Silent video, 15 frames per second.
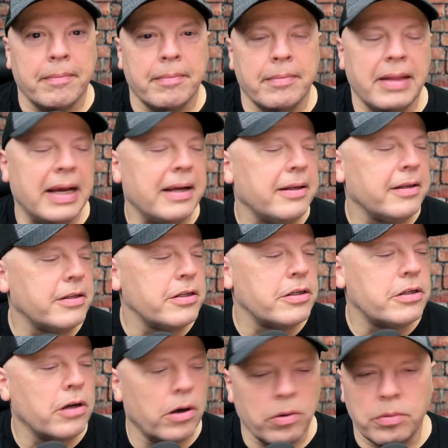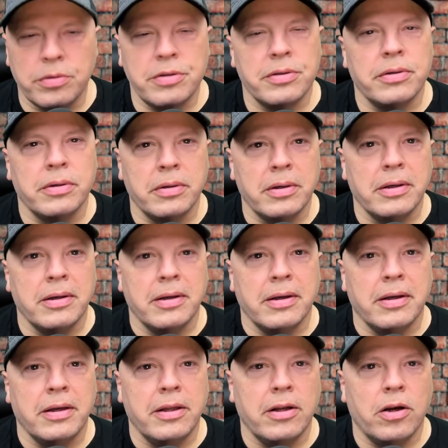They don't.
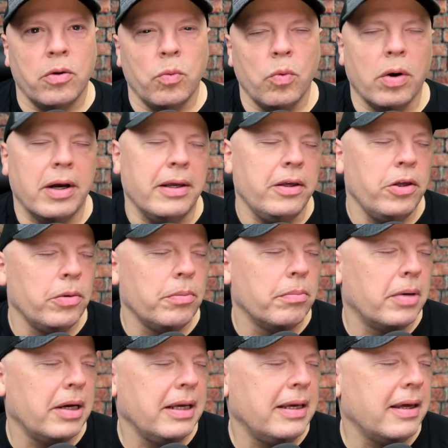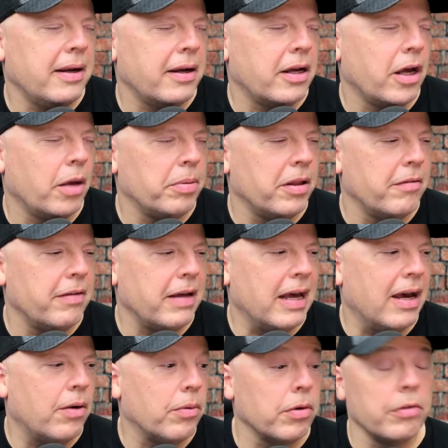You might get a couple of
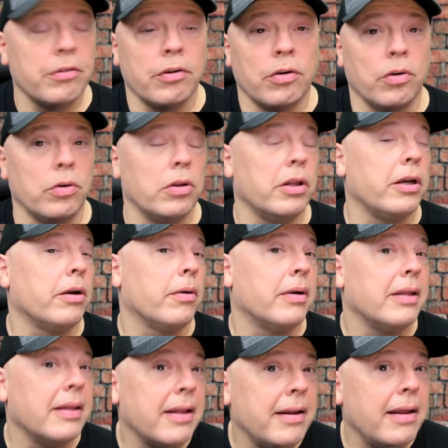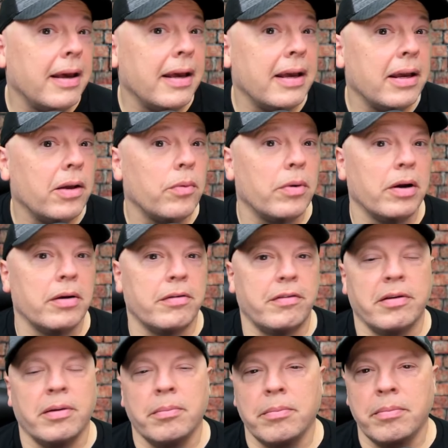hours earlier in the day where
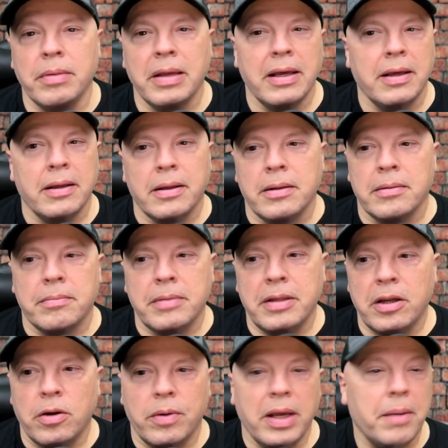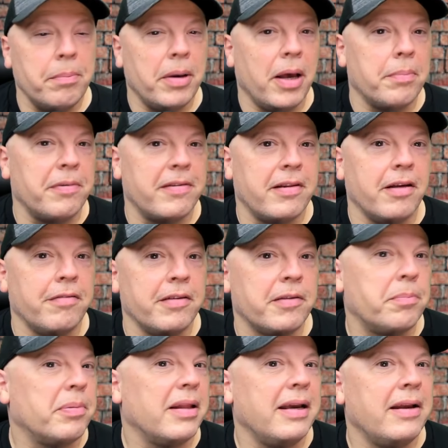some, hip hop stuff is
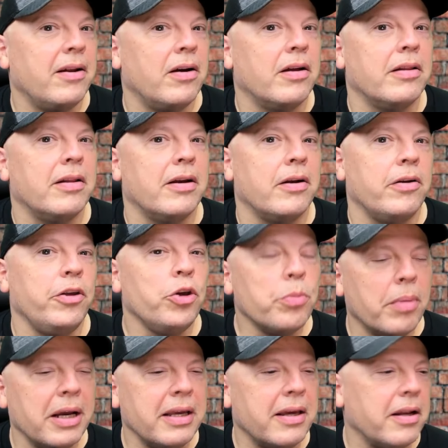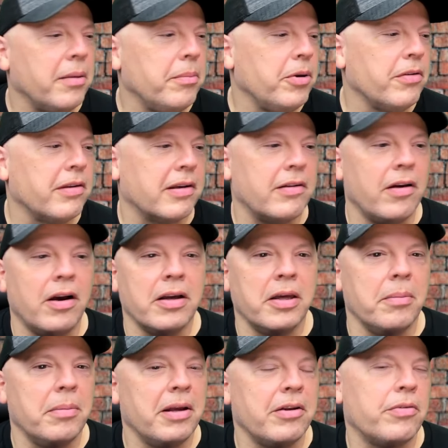played on there. You might get a music
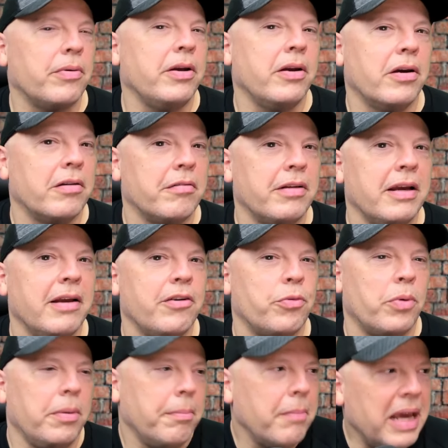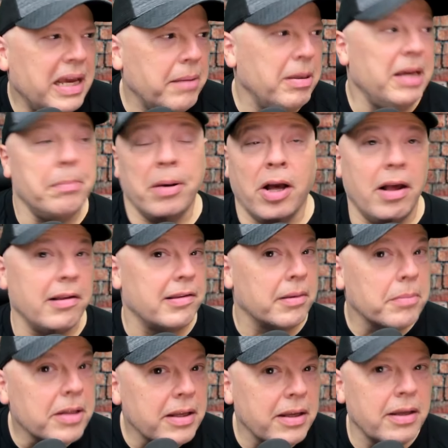documentary on VH1, maybe,
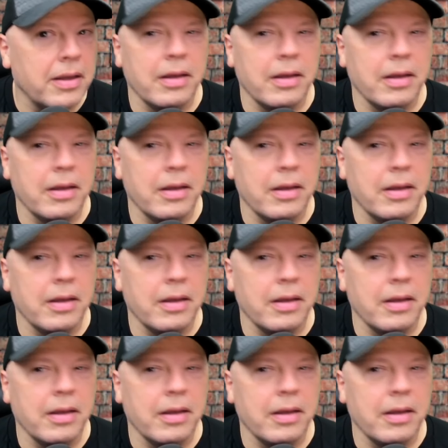possibly,